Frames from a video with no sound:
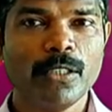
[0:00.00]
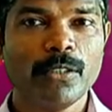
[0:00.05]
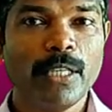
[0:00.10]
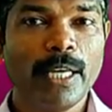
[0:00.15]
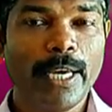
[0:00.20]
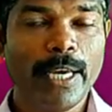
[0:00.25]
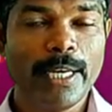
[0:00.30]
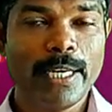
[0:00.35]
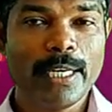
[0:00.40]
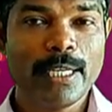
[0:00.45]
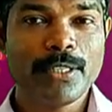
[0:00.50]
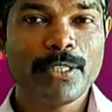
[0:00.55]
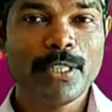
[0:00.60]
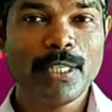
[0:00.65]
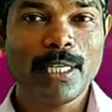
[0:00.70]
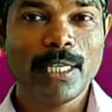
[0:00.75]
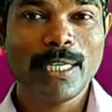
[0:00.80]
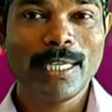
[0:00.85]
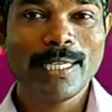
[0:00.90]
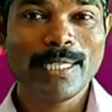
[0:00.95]
the
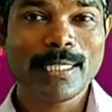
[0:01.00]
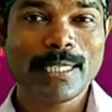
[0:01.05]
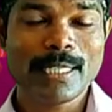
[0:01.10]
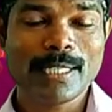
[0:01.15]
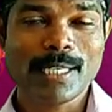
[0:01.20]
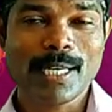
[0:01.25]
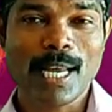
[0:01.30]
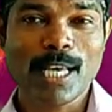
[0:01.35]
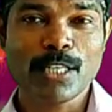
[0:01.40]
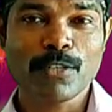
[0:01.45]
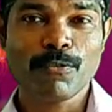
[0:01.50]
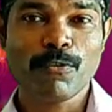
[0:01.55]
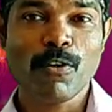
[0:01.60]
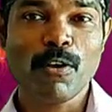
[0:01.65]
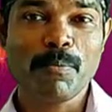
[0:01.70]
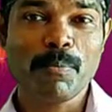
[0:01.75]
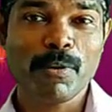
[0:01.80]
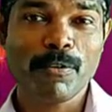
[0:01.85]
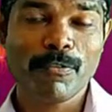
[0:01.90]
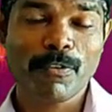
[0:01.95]
energy is
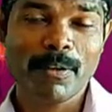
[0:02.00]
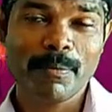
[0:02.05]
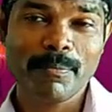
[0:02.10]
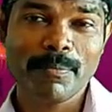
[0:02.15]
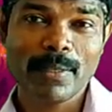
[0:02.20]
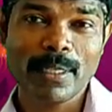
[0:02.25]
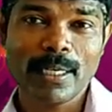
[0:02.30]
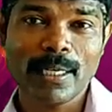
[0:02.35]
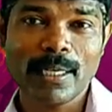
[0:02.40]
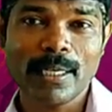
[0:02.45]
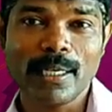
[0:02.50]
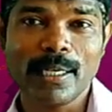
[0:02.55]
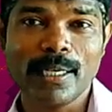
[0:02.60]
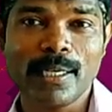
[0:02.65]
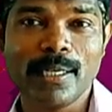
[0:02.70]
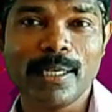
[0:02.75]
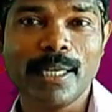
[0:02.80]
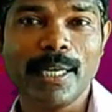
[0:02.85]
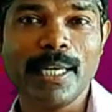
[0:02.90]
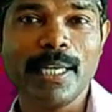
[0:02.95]
transformed from the
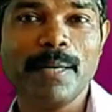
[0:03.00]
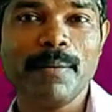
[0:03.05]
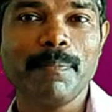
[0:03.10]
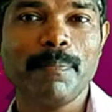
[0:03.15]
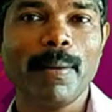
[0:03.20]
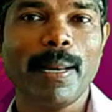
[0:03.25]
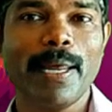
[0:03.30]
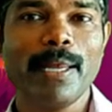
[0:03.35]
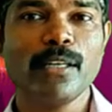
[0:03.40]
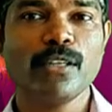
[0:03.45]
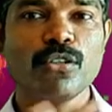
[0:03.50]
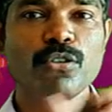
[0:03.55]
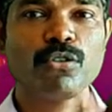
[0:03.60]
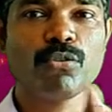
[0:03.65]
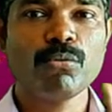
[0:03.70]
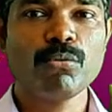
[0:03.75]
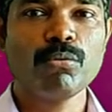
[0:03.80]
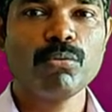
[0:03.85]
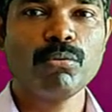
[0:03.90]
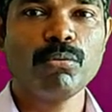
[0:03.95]
green plant
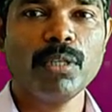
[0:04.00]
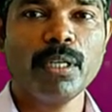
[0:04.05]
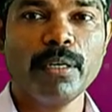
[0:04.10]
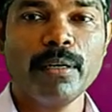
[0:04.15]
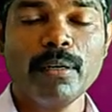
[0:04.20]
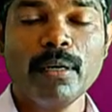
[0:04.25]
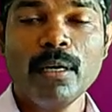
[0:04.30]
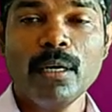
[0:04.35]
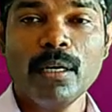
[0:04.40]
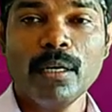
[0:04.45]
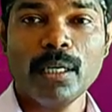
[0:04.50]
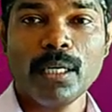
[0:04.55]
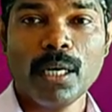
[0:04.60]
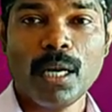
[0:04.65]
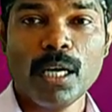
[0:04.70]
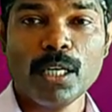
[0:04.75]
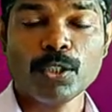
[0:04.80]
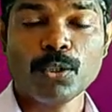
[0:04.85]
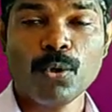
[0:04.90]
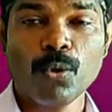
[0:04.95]
to the
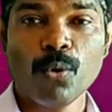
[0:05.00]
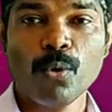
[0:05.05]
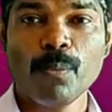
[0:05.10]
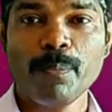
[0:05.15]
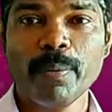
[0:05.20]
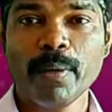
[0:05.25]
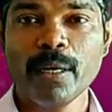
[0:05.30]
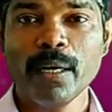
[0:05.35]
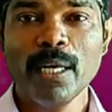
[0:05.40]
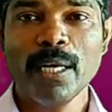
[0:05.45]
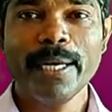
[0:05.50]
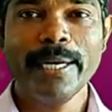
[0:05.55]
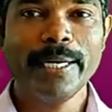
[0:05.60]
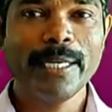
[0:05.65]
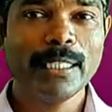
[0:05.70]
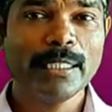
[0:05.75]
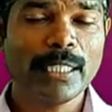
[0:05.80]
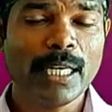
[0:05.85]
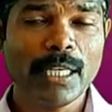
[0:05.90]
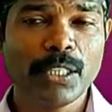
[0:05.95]
grasshopper. It
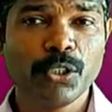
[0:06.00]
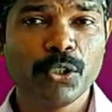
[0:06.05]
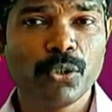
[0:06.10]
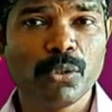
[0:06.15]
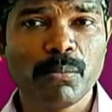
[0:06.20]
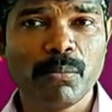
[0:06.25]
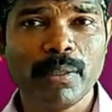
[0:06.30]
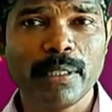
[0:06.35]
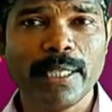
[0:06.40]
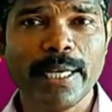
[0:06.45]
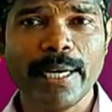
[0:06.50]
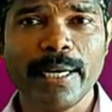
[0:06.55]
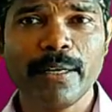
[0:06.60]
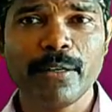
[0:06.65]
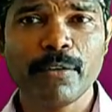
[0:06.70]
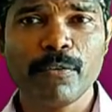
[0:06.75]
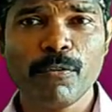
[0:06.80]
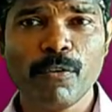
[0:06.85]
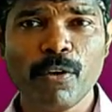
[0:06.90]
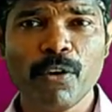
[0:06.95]
is assumed
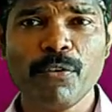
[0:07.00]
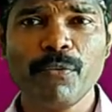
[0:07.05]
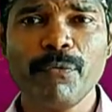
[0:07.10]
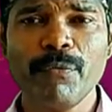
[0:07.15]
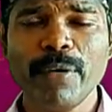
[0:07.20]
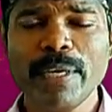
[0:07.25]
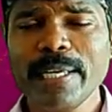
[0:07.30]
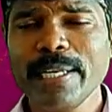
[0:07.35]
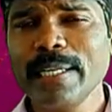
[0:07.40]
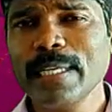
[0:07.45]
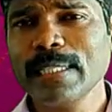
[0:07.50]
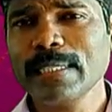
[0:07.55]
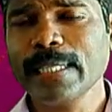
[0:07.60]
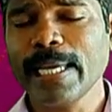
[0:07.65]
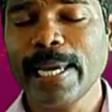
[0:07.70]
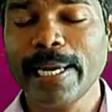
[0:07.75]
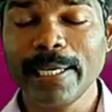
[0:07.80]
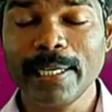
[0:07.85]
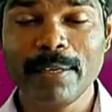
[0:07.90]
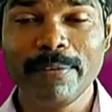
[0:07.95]
that for various
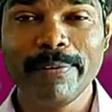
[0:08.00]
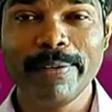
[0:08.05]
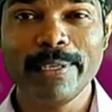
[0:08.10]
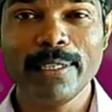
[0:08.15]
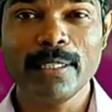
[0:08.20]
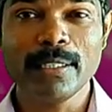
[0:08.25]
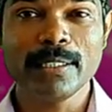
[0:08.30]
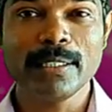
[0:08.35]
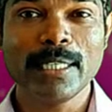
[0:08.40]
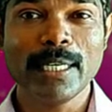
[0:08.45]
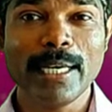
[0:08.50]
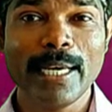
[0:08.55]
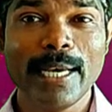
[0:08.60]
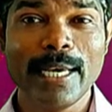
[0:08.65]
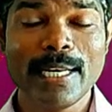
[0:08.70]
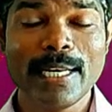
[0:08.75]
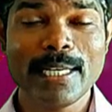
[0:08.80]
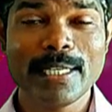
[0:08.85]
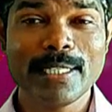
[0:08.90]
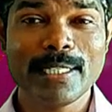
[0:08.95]
activities, the
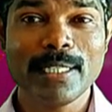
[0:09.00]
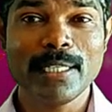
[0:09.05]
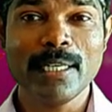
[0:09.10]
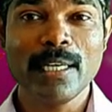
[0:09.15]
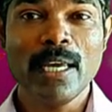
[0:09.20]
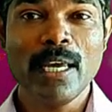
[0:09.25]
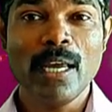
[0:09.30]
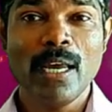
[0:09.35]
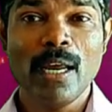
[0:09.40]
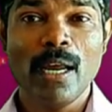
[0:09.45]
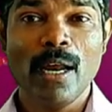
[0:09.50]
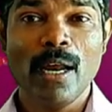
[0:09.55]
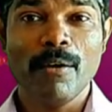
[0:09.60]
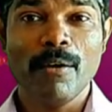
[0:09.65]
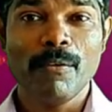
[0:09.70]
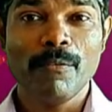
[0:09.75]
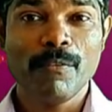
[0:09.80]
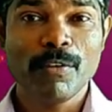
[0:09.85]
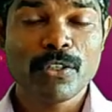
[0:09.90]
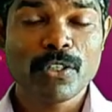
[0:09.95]
energy
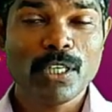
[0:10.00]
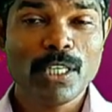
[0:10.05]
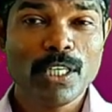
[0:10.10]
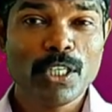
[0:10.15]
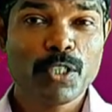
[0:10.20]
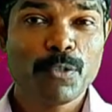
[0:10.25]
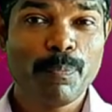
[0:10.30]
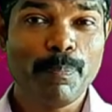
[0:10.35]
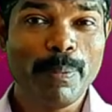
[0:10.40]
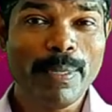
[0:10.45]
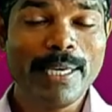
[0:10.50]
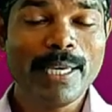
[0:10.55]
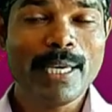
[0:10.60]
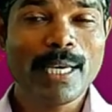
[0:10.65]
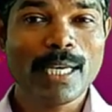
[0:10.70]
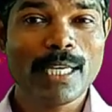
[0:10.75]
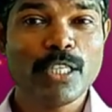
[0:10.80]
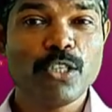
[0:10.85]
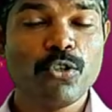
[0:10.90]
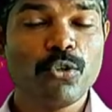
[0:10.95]
which is
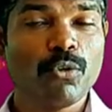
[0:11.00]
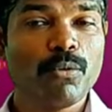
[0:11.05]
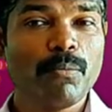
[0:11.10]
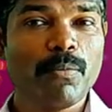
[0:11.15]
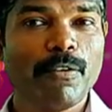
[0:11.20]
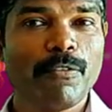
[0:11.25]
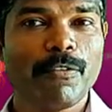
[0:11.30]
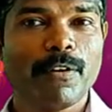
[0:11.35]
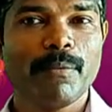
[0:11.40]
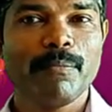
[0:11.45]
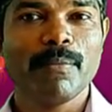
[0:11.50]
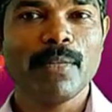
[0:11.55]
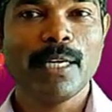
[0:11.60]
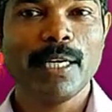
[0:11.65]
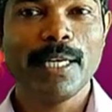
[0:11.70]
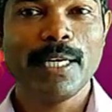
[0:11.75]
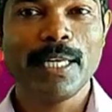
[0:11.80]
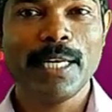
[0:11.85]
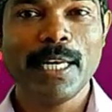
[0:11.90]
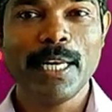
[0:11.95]
being consumed from
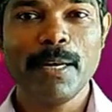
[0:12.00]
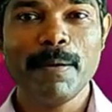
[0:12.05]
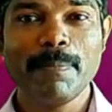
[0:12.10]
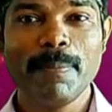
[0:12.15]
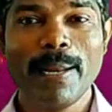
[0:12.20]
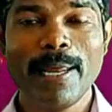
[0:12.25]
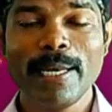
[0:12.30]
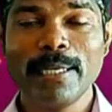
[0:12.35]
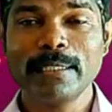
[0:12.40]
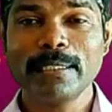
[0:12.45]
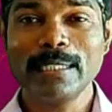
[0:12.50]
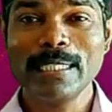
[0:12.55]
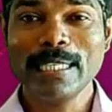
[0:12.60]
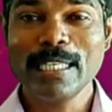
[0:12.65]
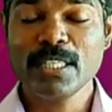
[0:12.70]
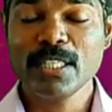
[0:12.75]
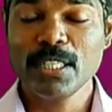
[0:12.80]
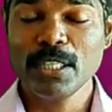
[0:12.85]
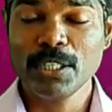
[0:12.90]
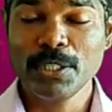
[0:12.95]
the green plants
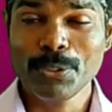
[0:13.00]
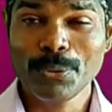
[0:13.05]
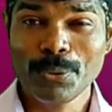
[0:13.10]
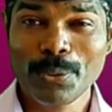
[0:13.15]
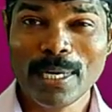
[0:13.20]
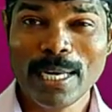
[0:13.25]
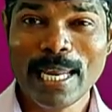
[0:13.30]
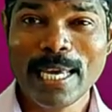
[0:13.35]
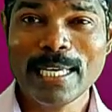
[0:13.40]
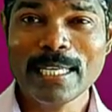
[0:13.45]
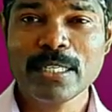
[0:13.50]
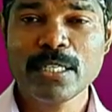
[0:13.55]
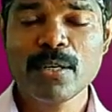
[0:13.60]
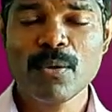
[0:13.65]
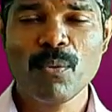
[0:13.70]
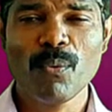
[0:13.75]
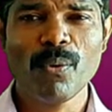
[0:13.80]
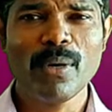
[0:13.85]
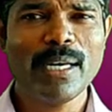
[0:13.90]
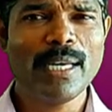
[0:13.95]
is utilized.
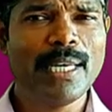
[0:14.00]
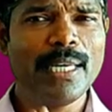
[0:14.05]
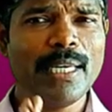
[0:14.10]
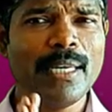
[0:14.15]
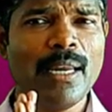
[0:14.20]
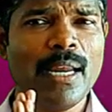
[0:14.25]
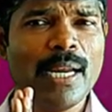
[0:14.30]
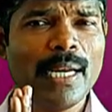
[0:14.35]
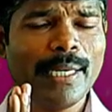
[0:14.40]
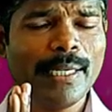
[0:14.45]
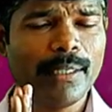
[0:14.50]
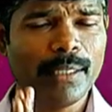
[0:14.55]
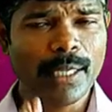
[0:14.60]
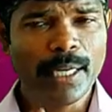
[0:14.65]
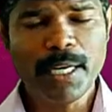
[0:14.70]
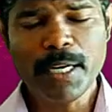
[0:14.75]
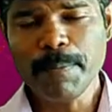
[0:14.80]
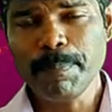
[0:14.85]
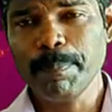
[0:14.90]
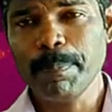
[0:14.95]
Only
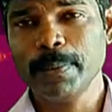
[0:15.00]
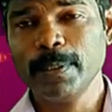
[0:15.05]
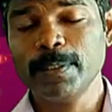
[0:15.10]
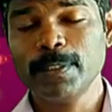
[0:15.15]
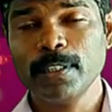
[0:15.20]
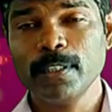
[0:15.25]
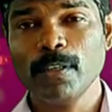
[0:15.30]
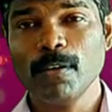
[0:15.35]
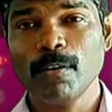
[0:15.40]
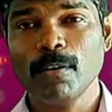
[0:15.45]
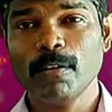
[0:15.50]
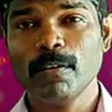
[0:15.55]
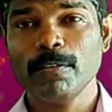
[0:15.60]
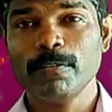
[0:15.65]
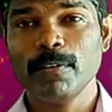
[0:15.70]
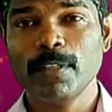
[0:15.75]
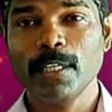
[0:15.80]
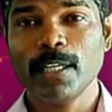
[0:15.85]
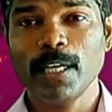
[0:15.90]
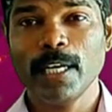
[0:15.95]
10%
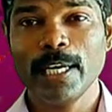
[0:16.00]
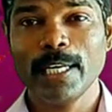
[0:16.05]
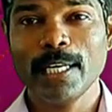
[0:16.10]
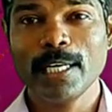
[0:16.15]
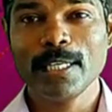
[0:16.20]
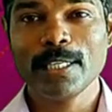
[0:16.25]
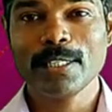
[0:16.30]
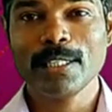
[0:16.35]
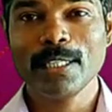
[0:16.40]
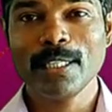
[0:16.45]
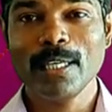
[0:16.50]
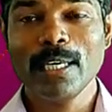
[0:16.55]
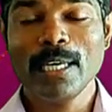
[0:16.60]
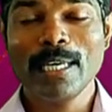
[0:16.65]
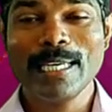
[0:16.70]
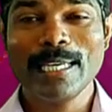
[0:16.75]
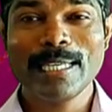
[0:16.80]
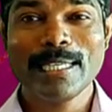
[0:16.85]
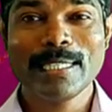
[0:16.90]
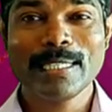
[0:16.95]
of the
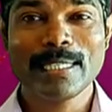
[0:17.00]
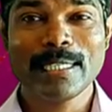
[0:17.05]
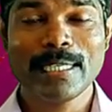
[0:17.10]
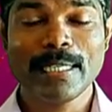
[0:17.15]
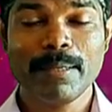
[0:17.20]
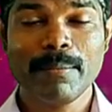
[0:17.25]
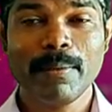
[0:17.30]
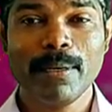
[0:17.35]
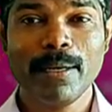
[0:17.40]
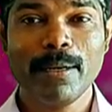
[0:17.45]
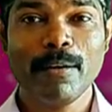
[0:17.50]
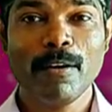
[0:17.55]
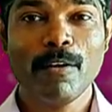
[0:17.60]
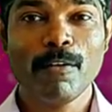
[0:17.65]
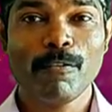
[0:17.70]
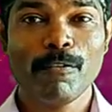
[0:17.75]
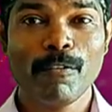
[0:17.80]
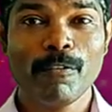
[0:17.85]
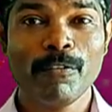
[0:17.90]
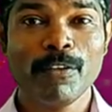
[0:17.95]
energy is
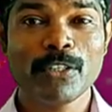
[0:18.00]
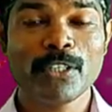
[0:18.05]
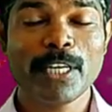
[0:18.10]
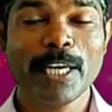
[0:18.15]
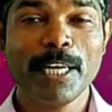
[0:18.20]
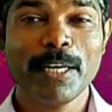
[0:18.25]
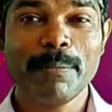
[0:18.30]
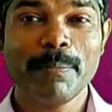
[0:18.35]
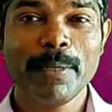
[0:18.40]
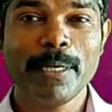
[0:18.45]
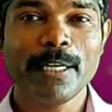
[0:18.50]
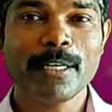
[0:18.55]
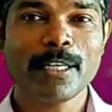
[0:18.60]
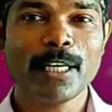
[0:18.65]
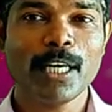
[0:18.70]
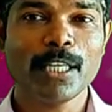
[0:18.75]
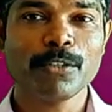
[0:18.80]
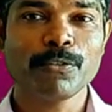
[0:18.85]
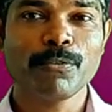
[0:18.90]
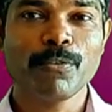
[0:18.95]
remain, which can be
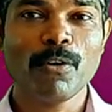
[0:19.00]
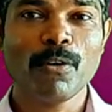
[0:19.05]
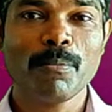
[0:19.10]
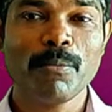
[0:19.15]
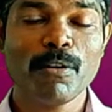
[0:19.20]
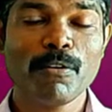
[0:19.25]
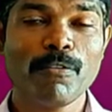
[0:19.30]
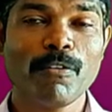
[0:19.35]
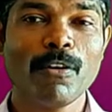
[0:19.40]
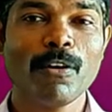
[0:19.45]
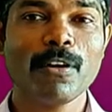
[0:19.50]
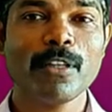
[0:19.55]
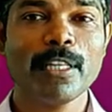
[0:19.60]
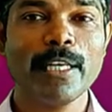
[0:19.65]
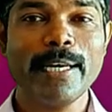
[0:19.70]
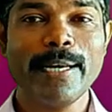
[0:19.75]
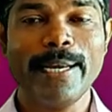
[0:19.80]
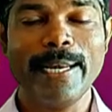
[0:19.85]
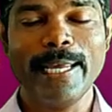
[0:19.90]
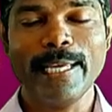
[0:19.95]
transformed for
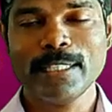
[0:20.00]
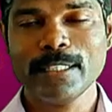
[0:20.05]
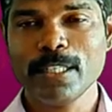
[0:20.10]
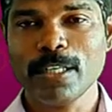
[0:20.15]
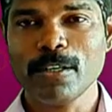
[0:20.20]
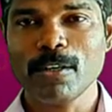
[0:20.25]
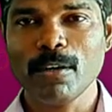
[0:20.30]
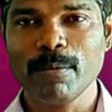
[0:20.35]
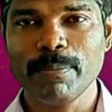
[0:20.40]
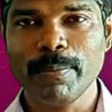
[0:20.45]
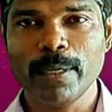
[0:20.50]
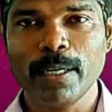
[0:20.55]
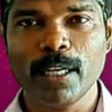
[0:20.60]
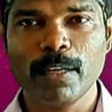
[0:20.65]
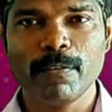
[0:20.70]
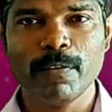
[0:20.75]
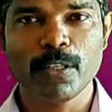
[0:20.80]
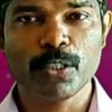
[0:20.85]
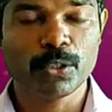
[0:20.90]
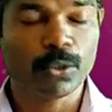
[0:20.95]
the next trophic
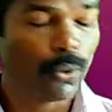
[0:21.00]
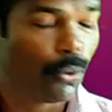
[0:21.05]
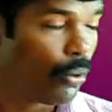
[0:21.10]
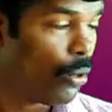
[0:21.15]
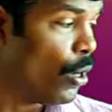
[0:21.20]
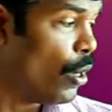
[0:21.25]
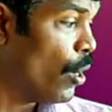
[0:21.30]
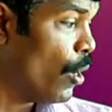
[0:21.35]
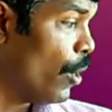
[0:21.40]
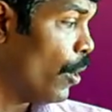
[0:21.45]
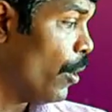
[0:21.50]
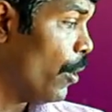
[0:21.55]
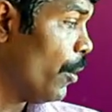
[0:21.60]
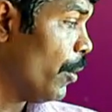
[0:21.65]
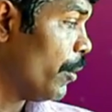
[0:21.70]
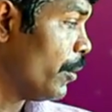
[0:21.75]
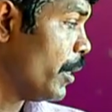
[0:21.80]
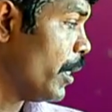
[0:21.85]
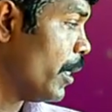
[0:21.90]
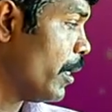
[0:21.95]
level. So
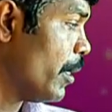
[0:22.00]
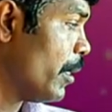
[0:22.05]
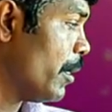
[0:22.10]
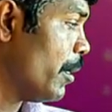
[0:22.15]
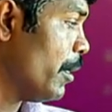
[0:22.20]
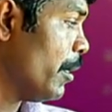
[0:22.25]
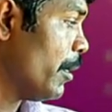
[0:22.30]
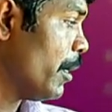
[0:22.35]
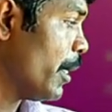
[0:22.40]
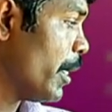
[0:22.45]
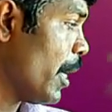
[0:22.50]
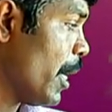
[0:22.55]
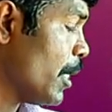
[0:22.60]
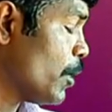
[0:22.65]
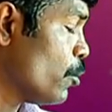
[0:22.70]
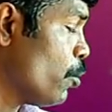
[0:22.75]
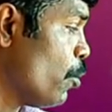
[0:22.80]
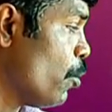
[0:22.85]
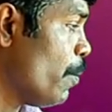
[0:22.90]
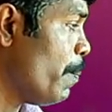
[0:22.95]
the
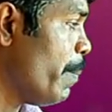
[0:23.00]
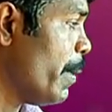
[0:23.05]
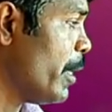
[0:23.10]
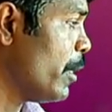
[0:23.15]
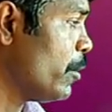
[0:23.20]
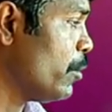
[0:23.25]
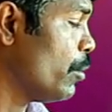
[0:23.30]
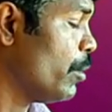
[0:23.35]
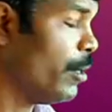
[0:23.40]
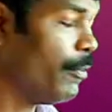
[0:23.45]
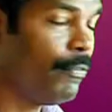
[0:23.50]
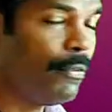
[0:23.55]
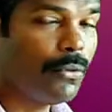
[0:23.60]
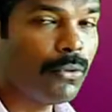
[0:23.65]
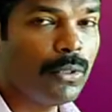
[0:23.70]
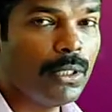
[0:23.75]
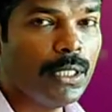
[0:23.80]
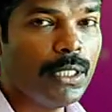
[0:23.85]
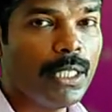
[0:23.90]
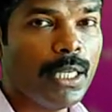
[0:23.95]
grasshopper to, if you
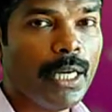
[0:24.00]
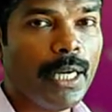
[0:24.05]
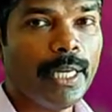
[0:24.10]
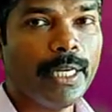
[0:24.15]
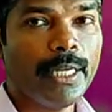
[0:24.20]
see the